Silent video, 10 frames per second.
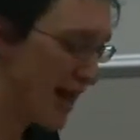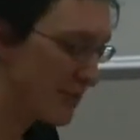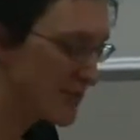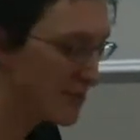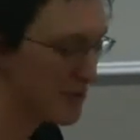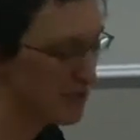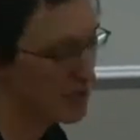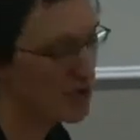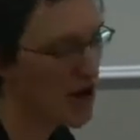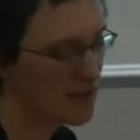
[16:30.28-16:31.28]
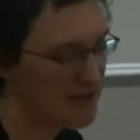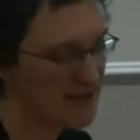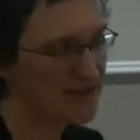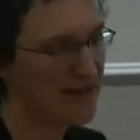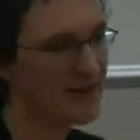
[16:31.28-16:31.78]
Some people were
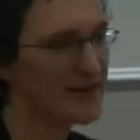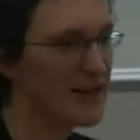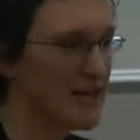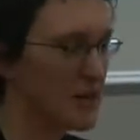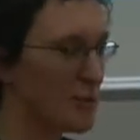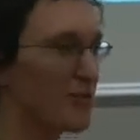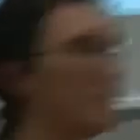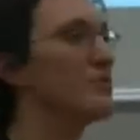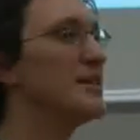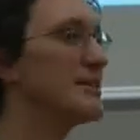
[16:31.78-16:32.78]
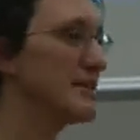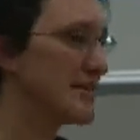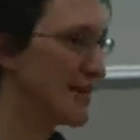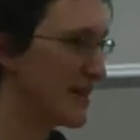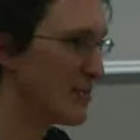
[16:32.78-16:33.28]
commenting that some of the reasons
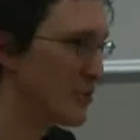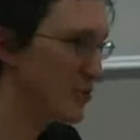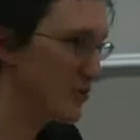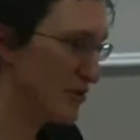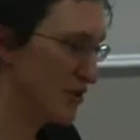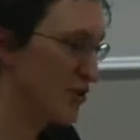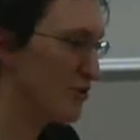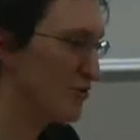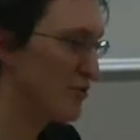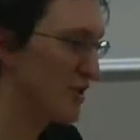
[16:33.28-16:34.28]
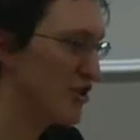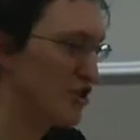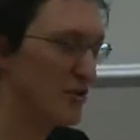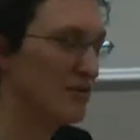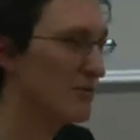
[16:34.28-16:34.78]
that they moved to the
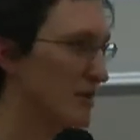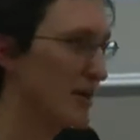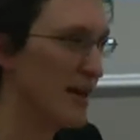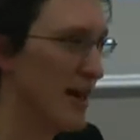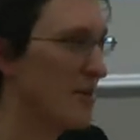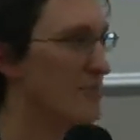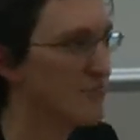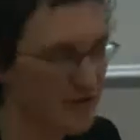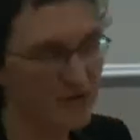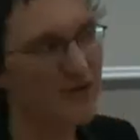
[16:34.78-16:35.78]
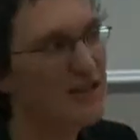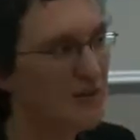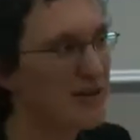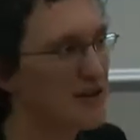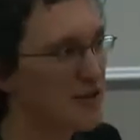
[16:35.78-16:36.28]
region 15,
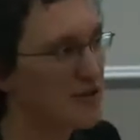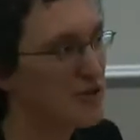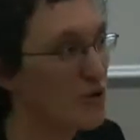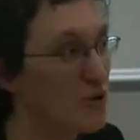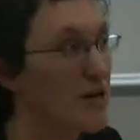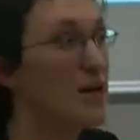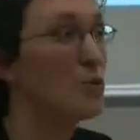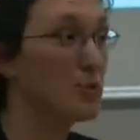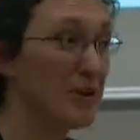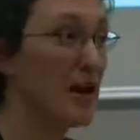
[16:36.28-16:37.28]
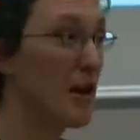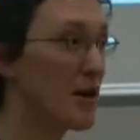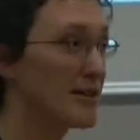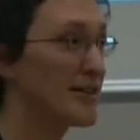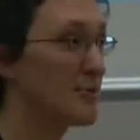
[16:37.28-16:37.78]
20 years ago were being
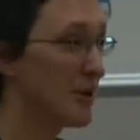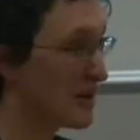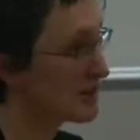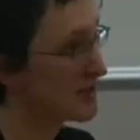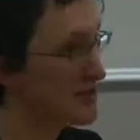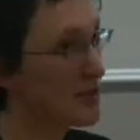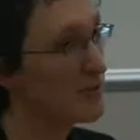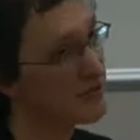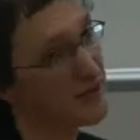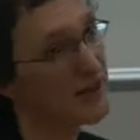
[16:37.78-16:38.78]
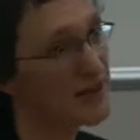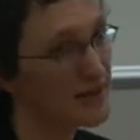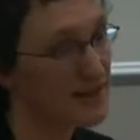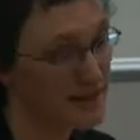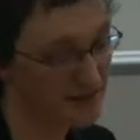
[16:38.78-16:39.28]
lost because of some of
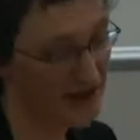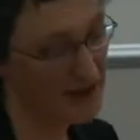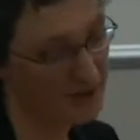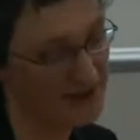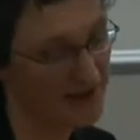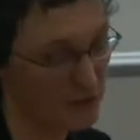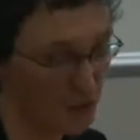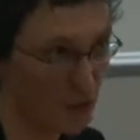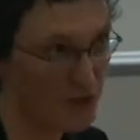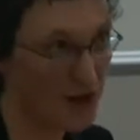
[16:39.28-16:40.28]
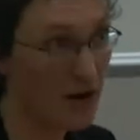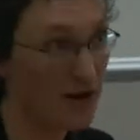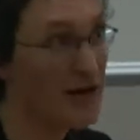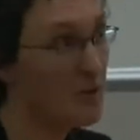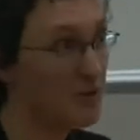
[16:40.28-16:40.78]
the developments that were going on,
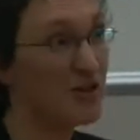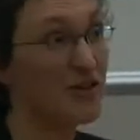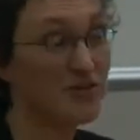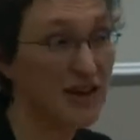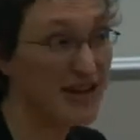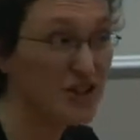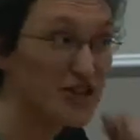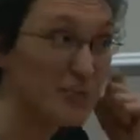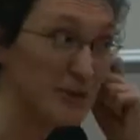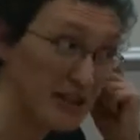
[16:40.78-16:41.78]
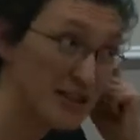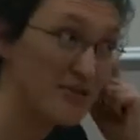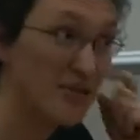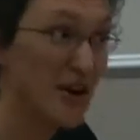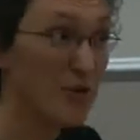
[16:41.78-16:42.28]
particularly in relation to the built
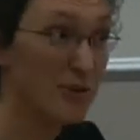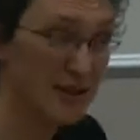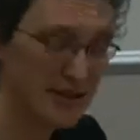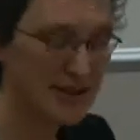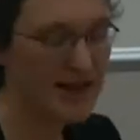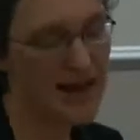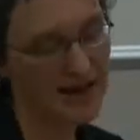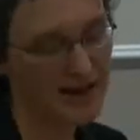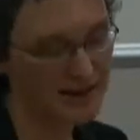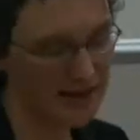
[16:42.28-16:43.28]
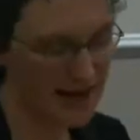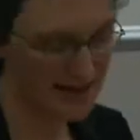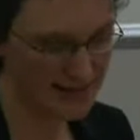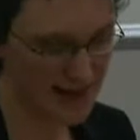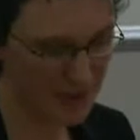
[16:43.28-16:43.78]
environment and the
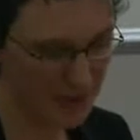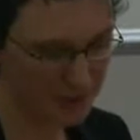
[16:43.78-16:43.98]
landscape.